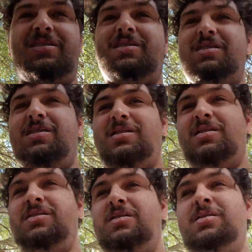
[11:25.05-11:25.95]
to the,
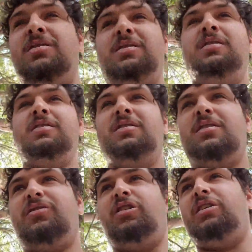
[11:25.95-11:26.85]

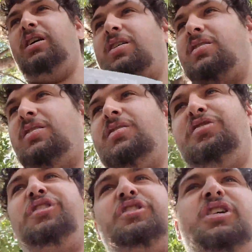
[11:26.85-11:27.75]
if you're like
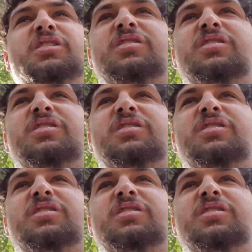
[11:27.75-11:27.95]
15,